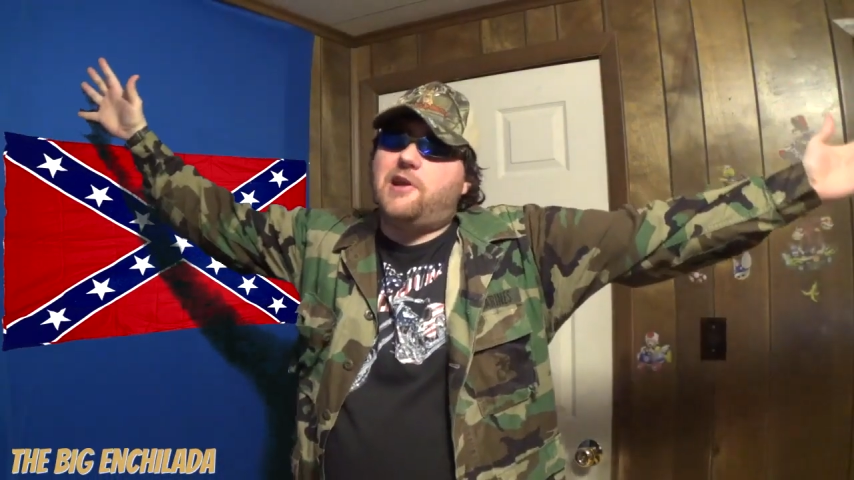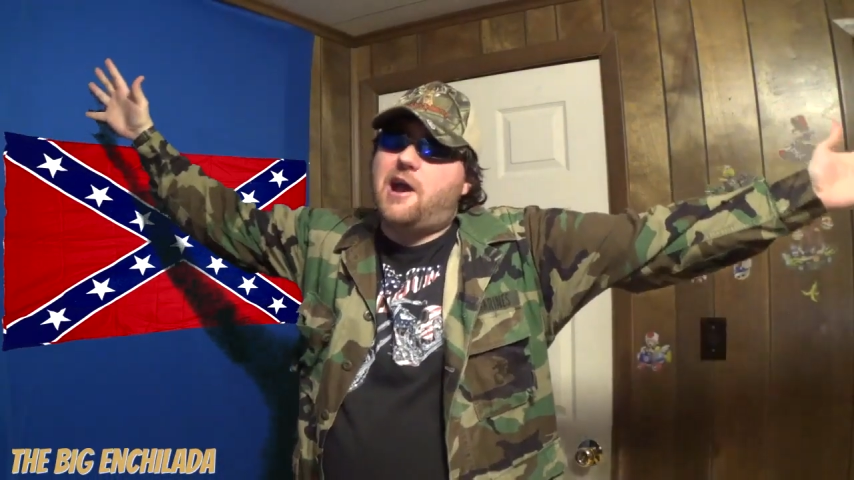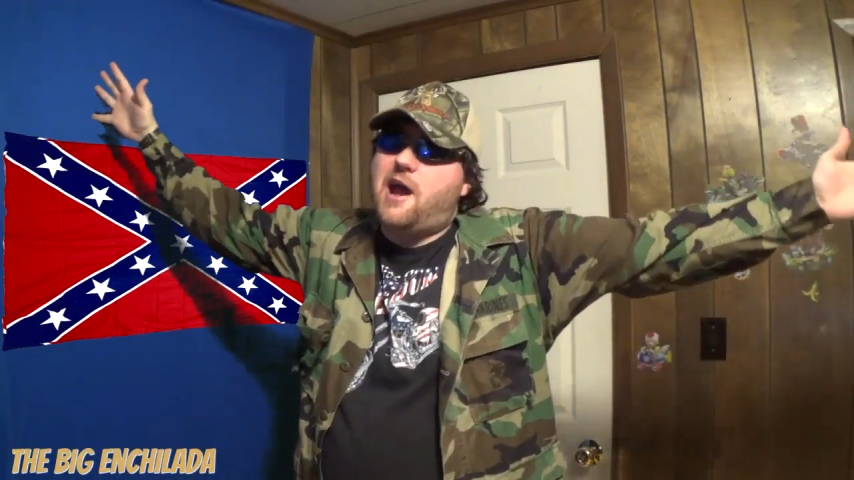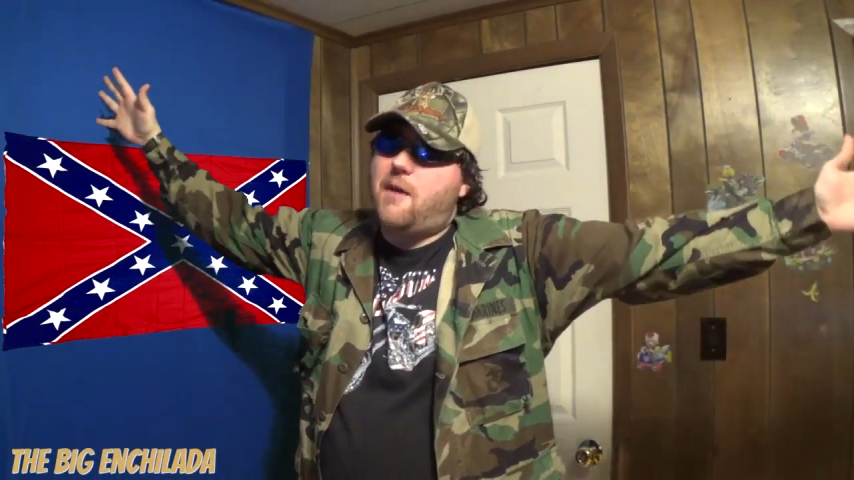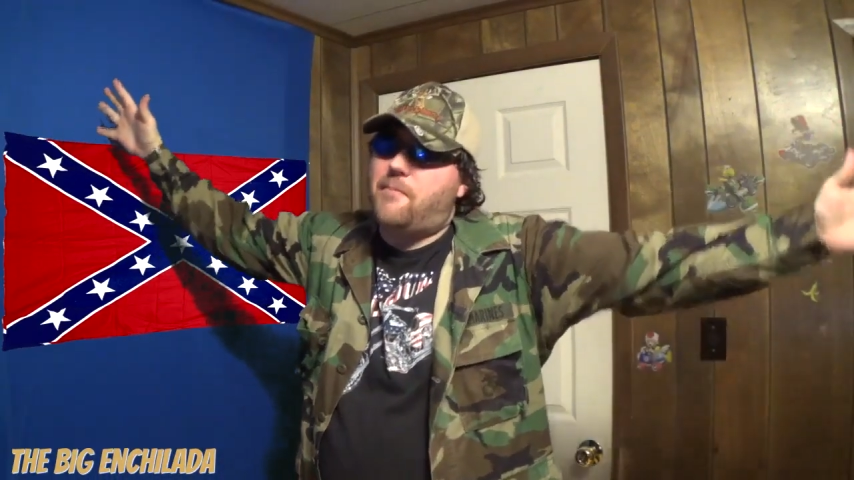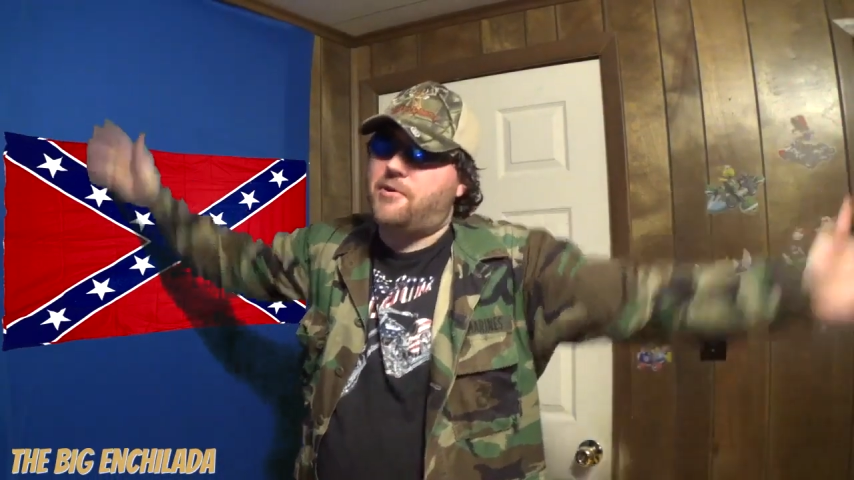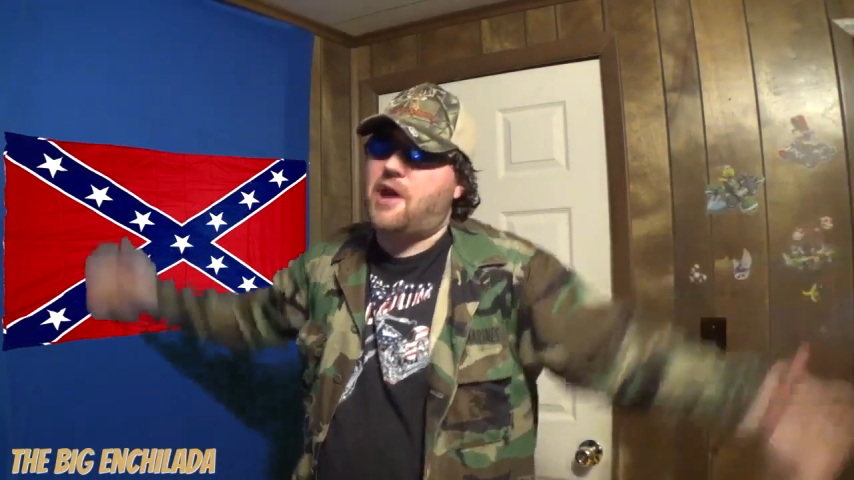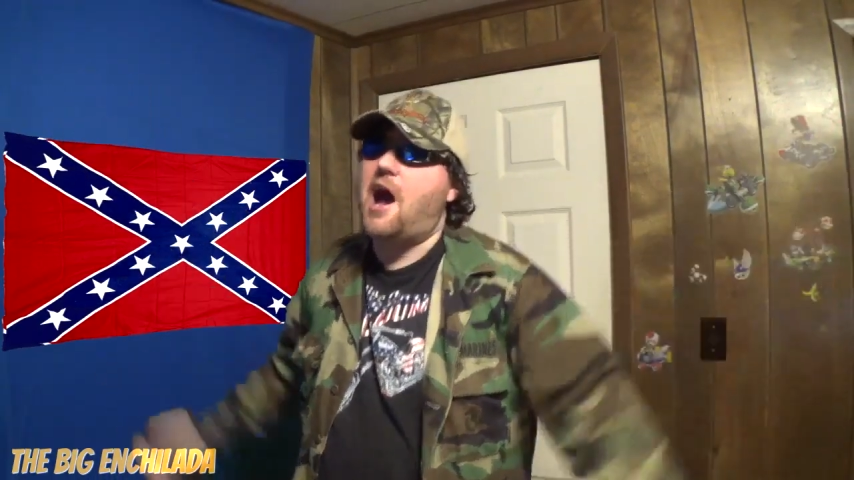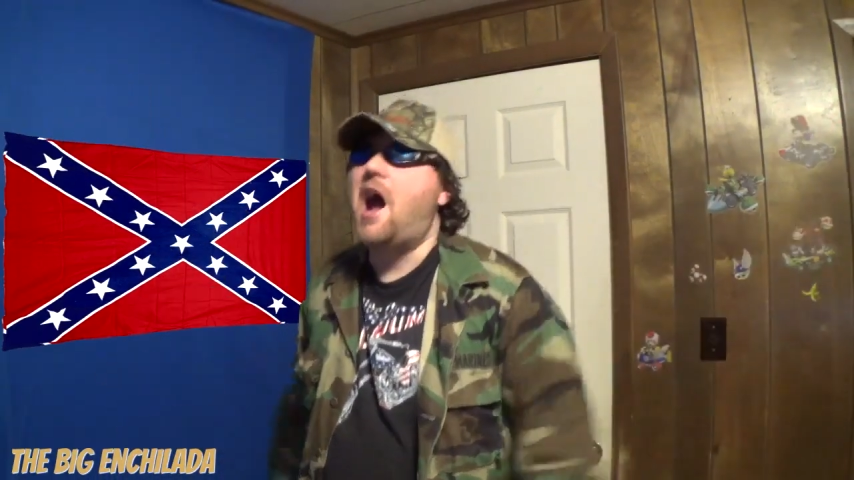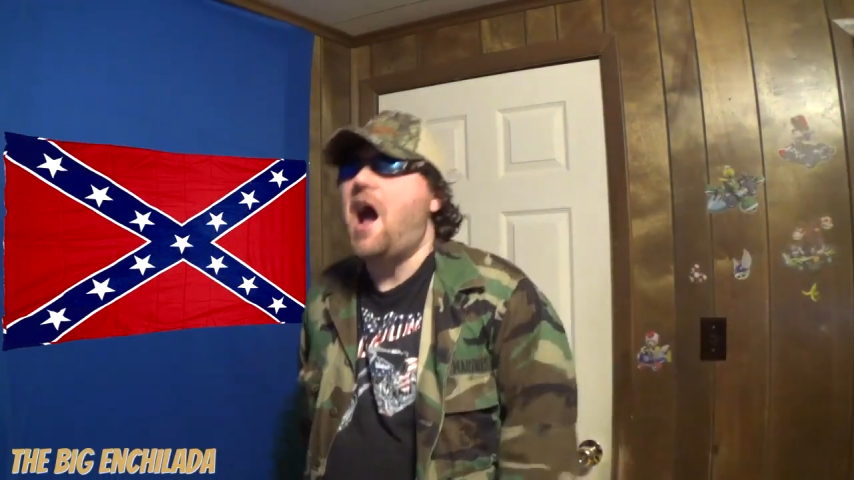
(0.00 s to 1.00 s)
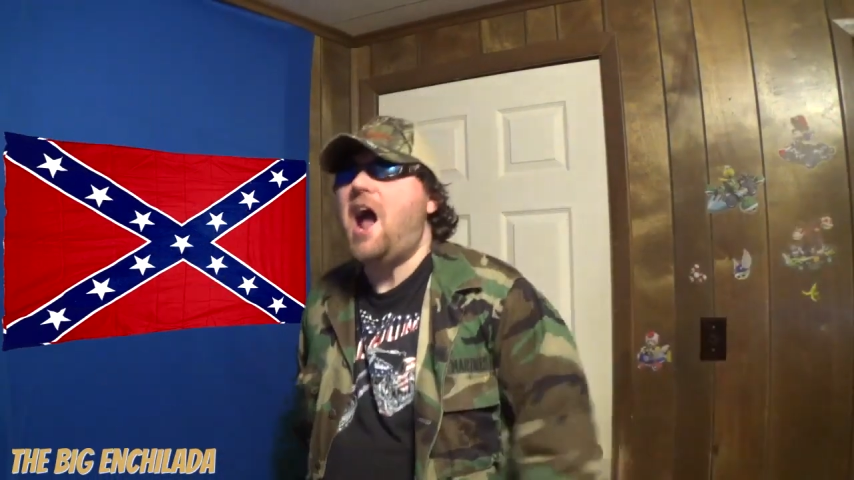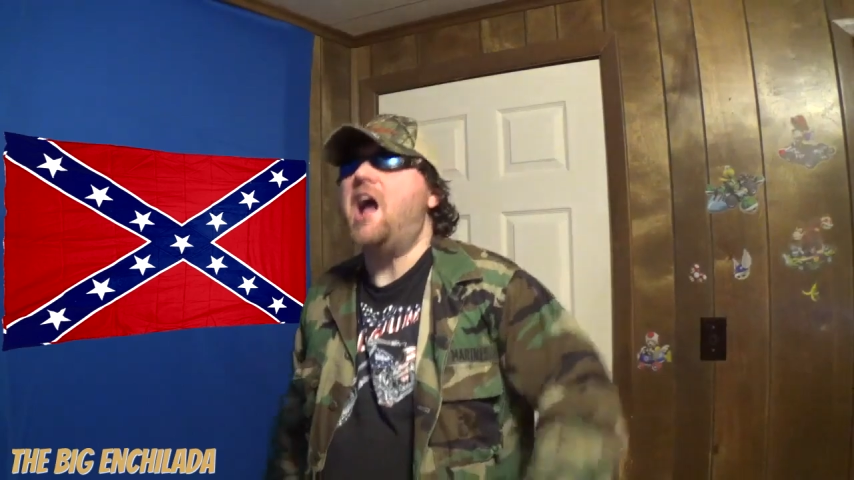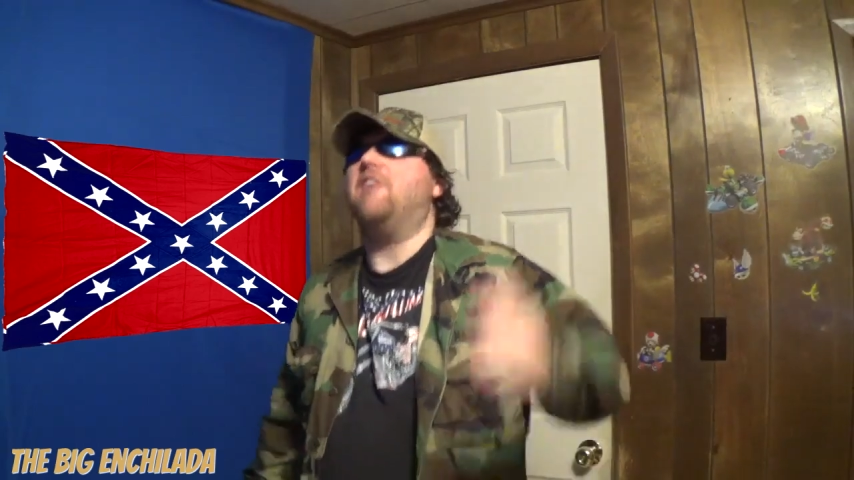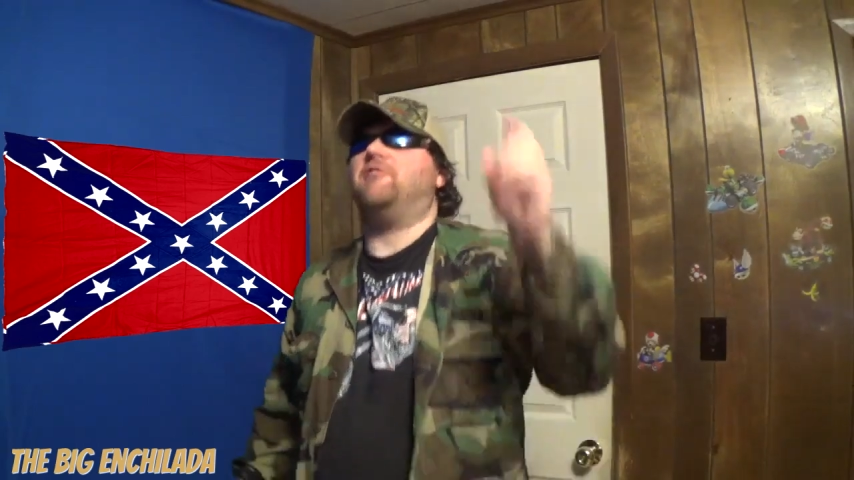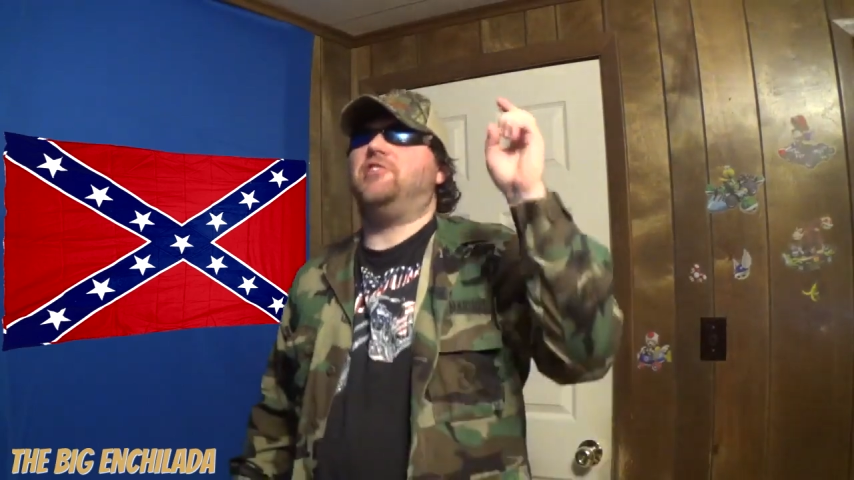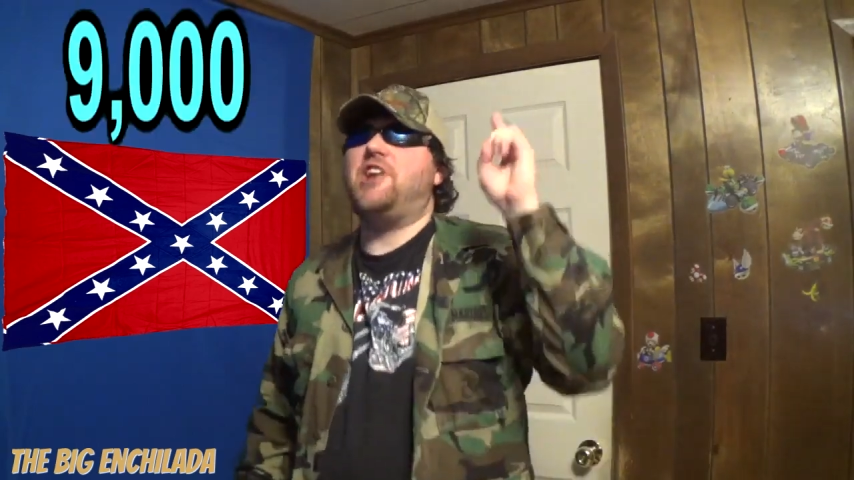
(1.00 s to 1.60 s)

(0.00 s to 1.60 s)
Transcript: happened. I have